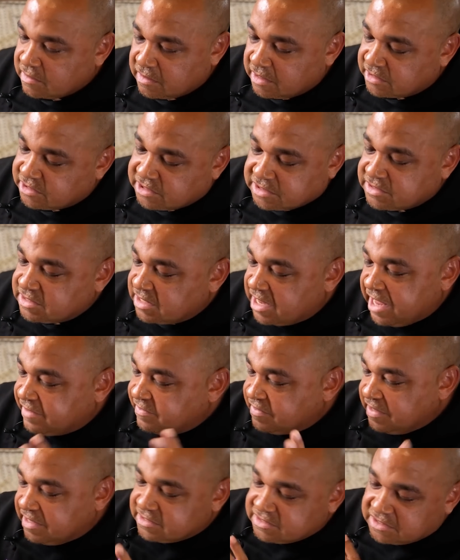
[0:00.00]
It's just
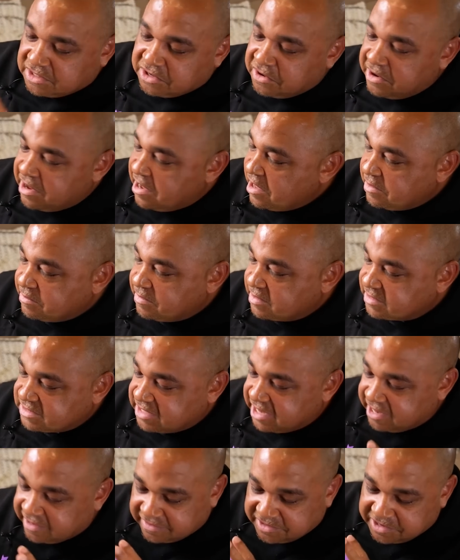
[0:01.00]
like these little elements
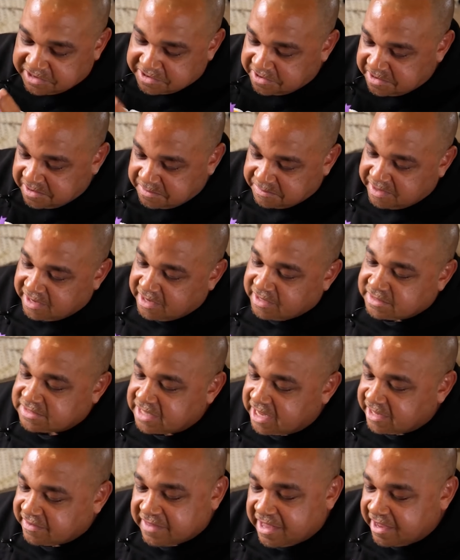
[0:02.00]
that, you know what I mean? It's
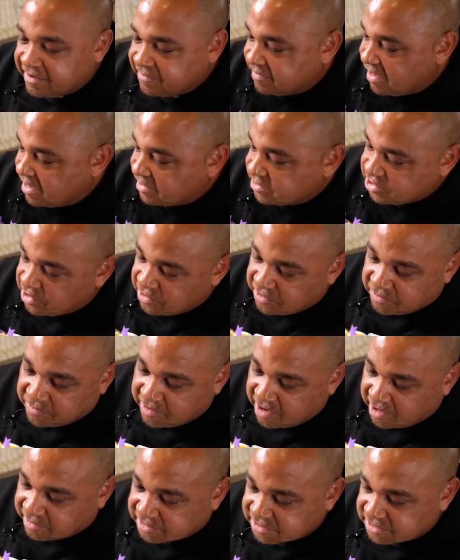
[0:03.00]
like that turnaround